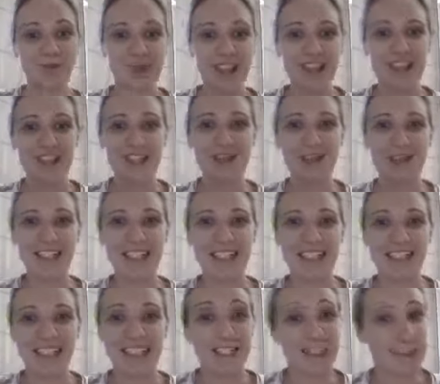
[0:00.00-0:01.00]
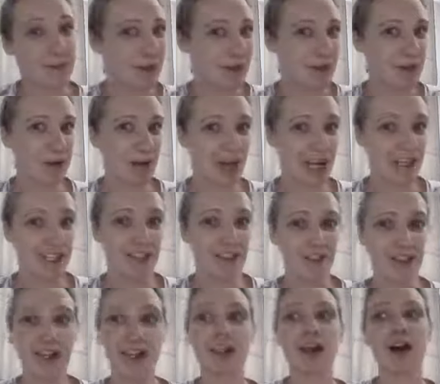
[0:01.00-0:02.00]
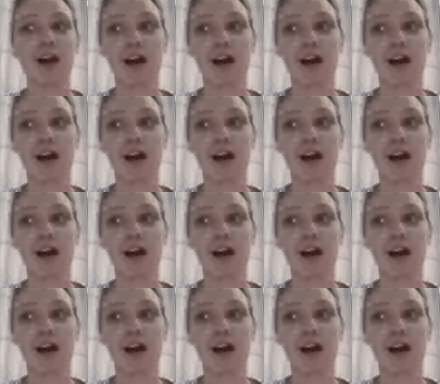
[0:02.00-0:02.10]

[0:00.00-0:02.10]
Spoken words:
Interestingly, the special care unit,